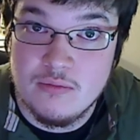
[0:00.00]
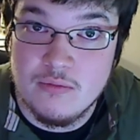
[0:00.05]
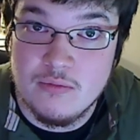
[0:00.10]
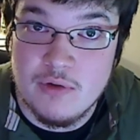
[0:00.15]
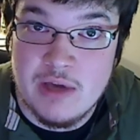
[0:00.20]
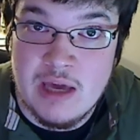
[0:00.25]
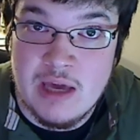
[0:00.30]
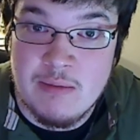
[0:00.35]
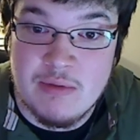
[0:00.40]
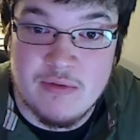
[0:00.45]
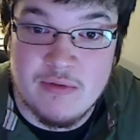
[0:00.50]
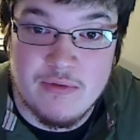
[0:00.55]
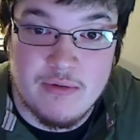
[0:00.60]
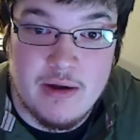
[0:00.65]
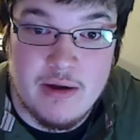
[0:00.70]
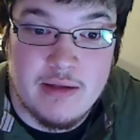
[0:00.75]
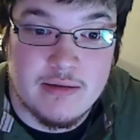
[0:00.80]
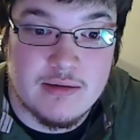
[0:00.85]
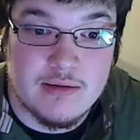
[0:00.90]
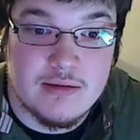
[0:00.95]
We can't be
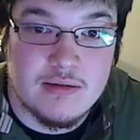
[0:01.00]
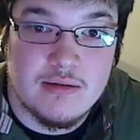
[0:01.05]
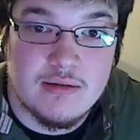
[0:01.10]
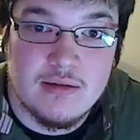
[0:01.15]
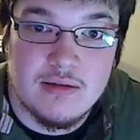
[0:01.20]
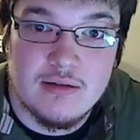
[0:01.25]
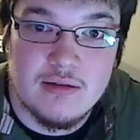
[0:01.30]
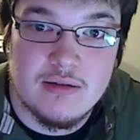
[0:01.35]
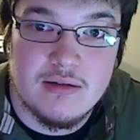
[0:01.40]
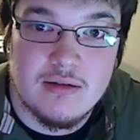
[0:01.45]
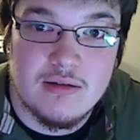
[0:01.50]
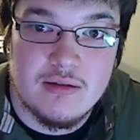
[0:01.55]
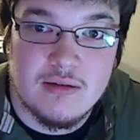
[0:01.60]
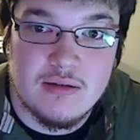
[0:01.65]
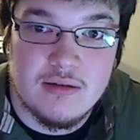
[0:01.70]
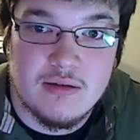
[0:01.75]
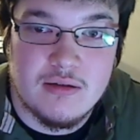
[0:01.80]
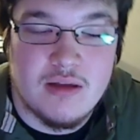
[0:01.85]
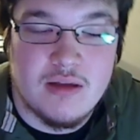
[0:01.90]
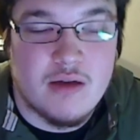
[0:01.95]
friends.
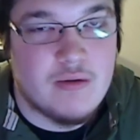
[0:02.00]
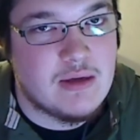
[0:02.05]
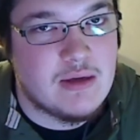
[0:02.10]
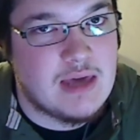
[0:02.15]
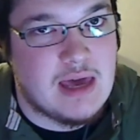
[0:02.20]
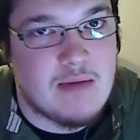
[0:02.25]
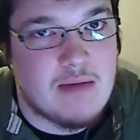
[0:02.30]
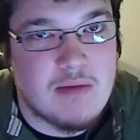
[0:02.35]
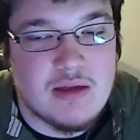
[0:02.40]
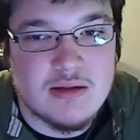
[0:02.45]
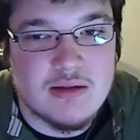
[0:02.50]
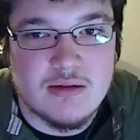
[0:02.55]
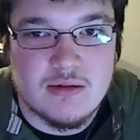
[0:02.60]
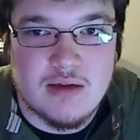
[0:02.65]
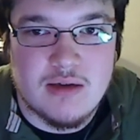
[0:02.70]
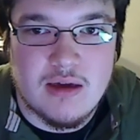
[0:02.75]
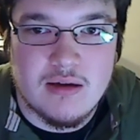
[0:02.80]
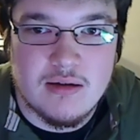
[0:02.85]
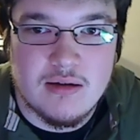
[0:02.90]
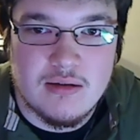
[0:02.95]
Oh, we can be. It's
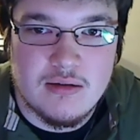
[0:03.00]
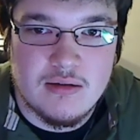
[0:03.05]
okay.